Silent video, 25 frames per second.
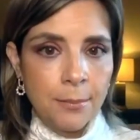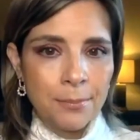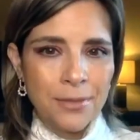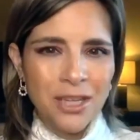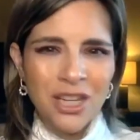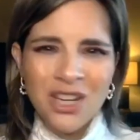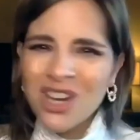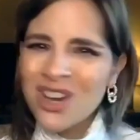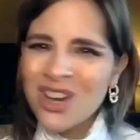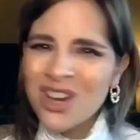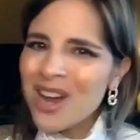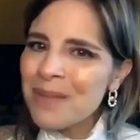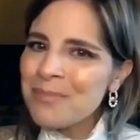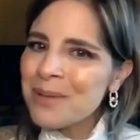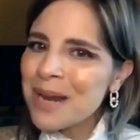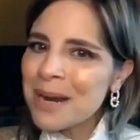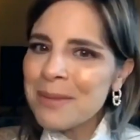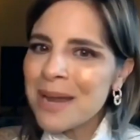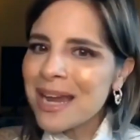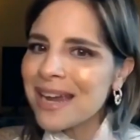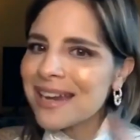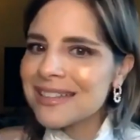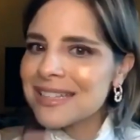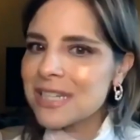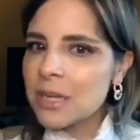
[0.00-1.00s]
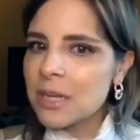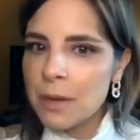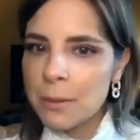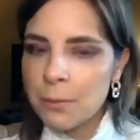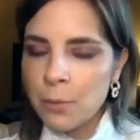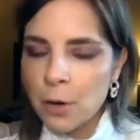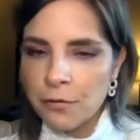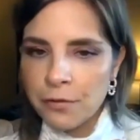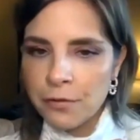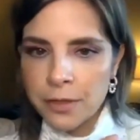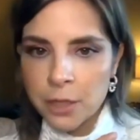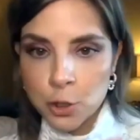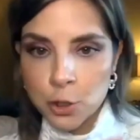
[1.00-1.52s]
you know, but I'm not going to tell my
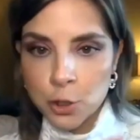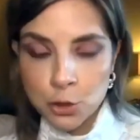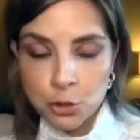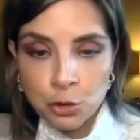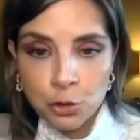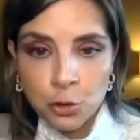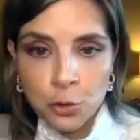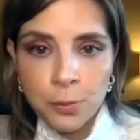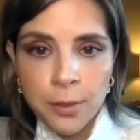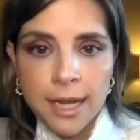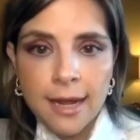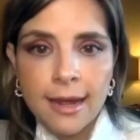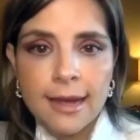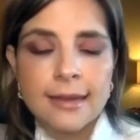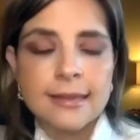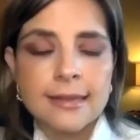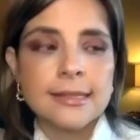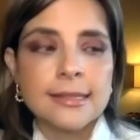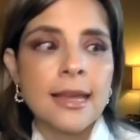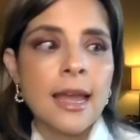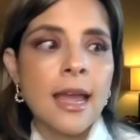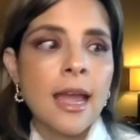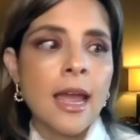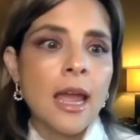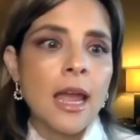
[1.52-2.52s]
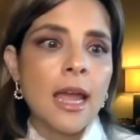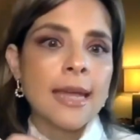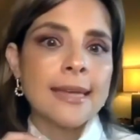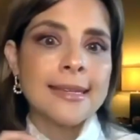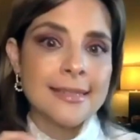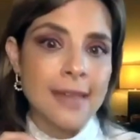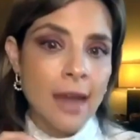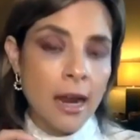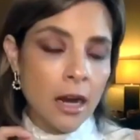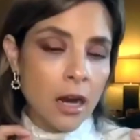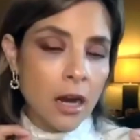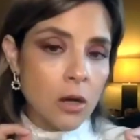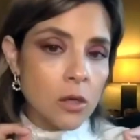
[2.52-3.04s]
boyfriend the truth because
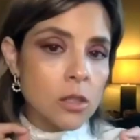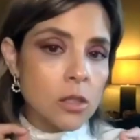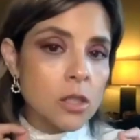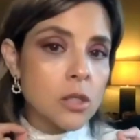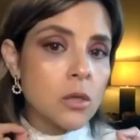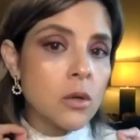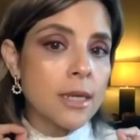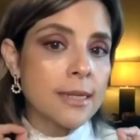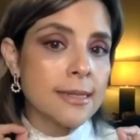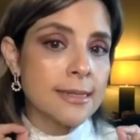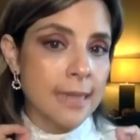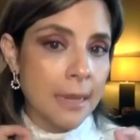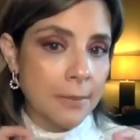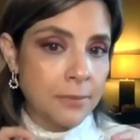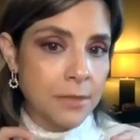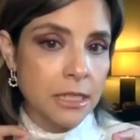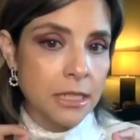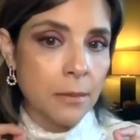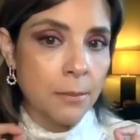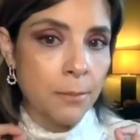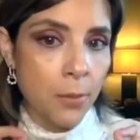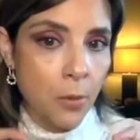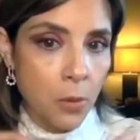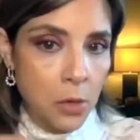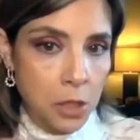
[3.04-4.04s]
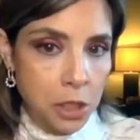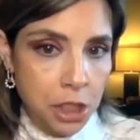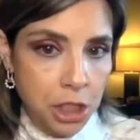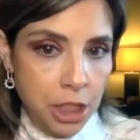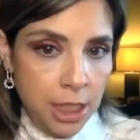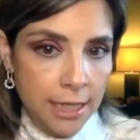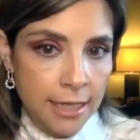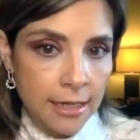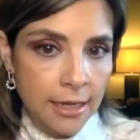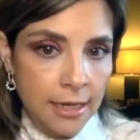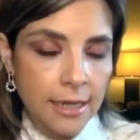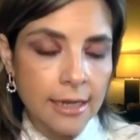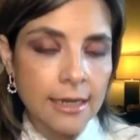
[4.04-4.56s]
he's not going to accept an
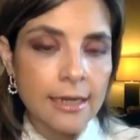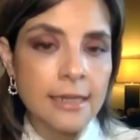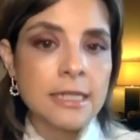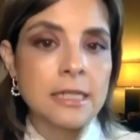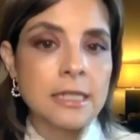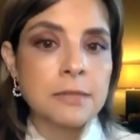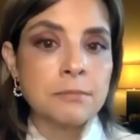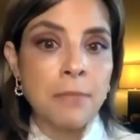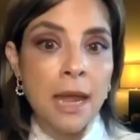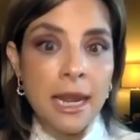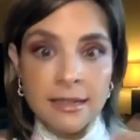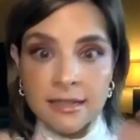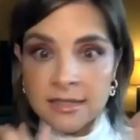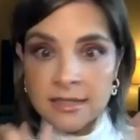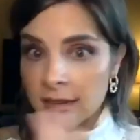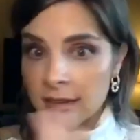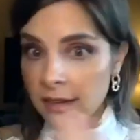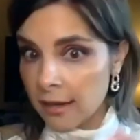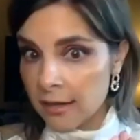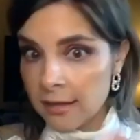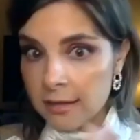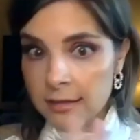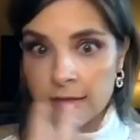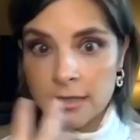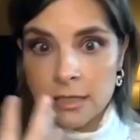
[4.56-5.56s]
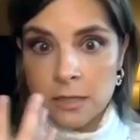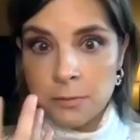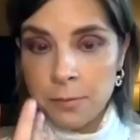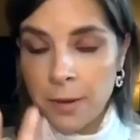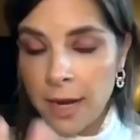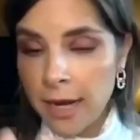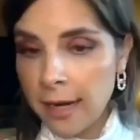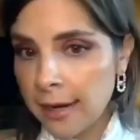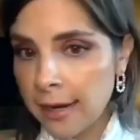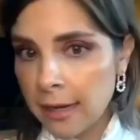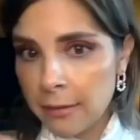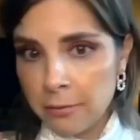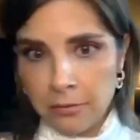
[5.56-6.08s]
abortion. He's Mexican. He's
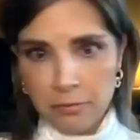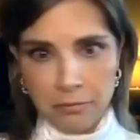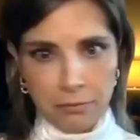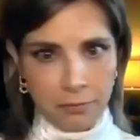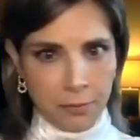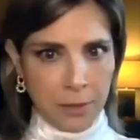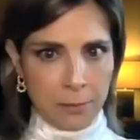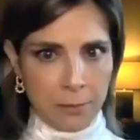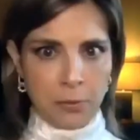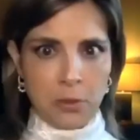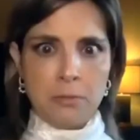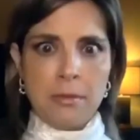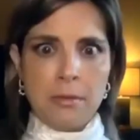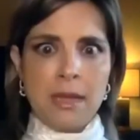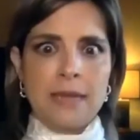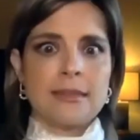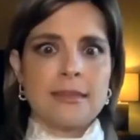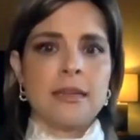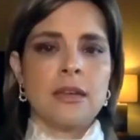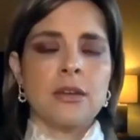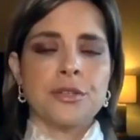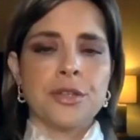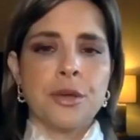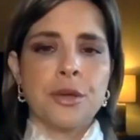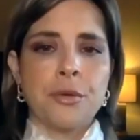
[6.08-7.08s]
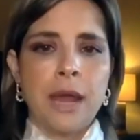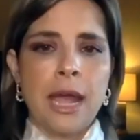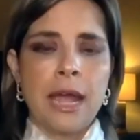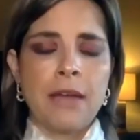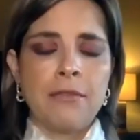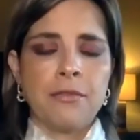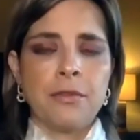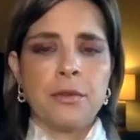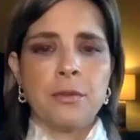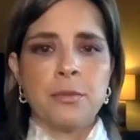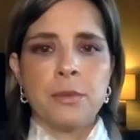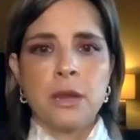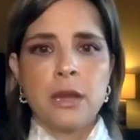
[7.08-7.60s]
Hispanic and people in Mexico don't
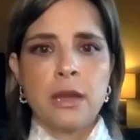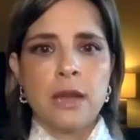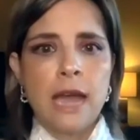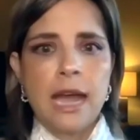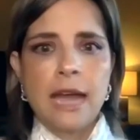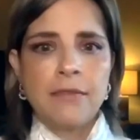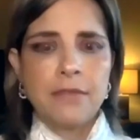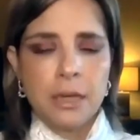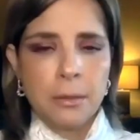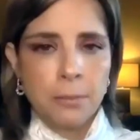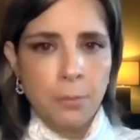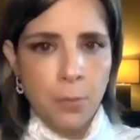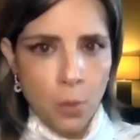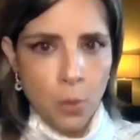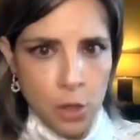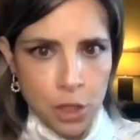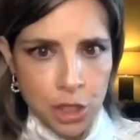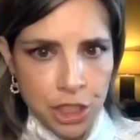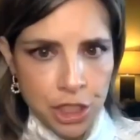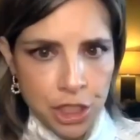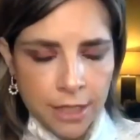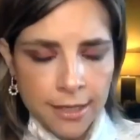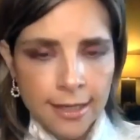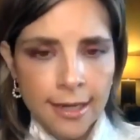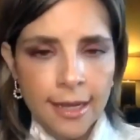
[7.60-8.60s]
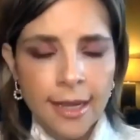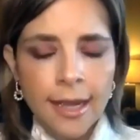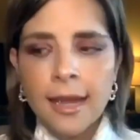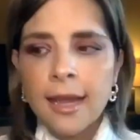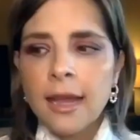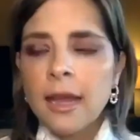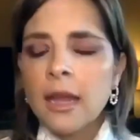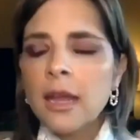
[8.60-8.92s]
have an abortion.